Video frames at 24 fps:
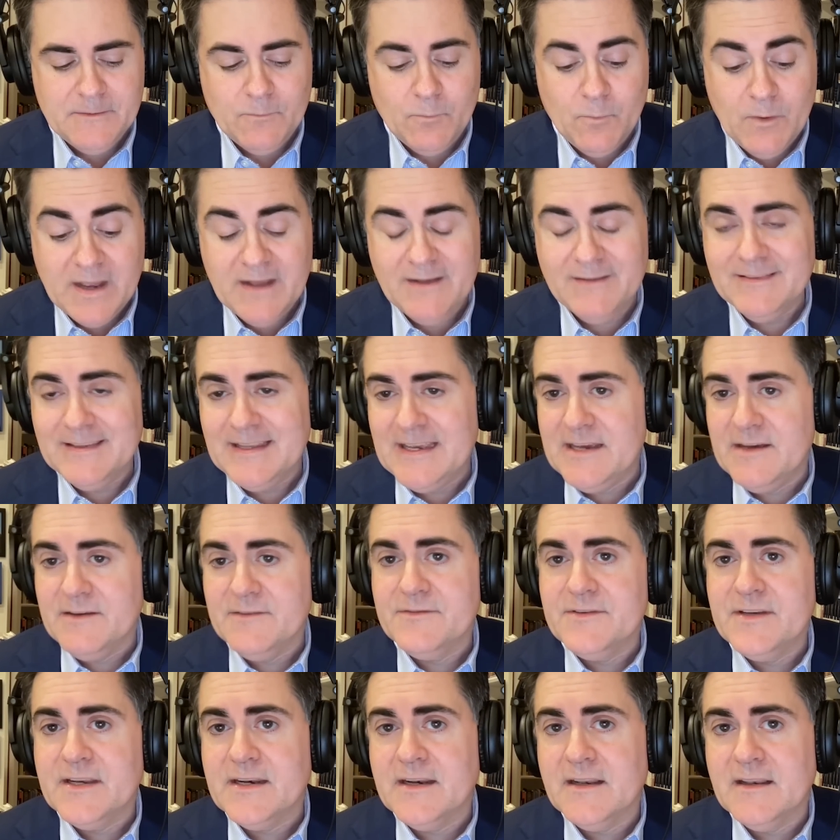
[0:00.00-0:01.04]
well
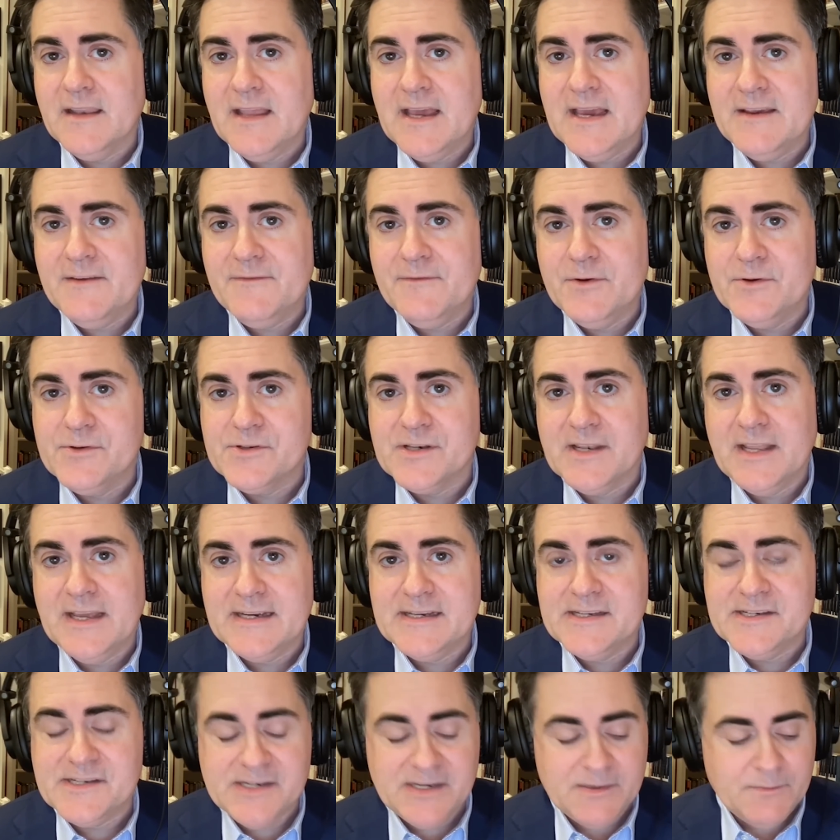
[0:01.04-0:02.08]
lived and a life whose
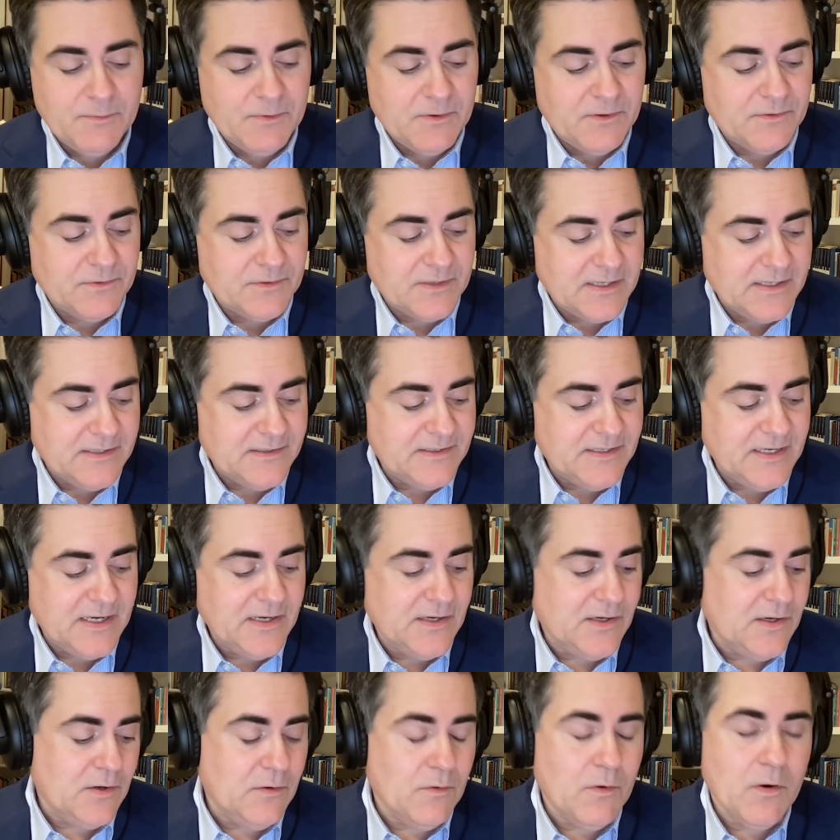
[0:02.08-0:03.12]
legacy will
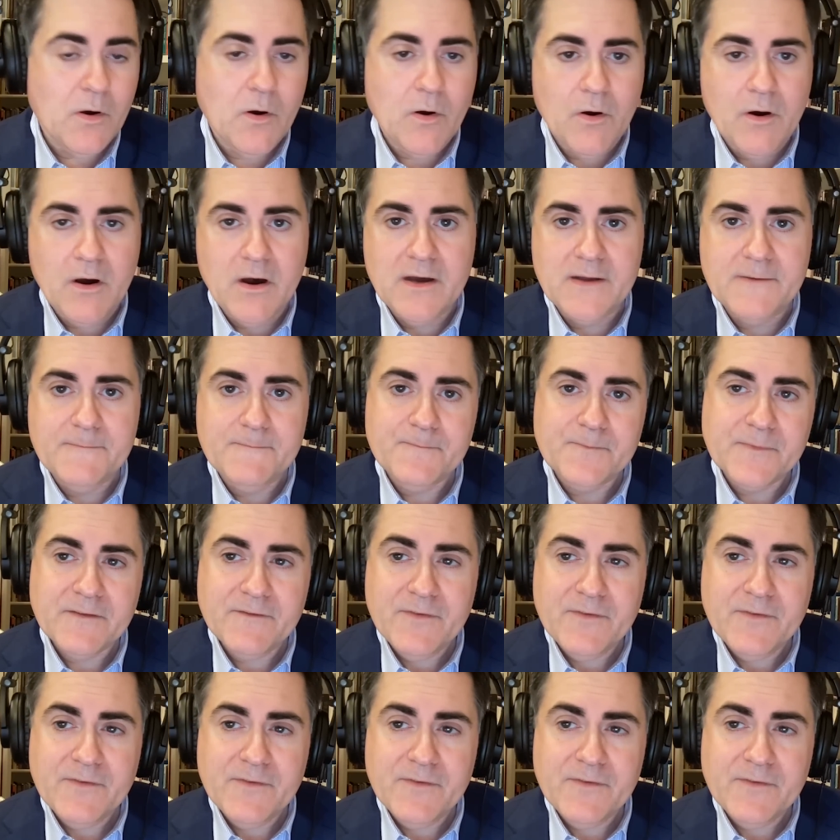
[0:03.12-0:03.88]
continue on.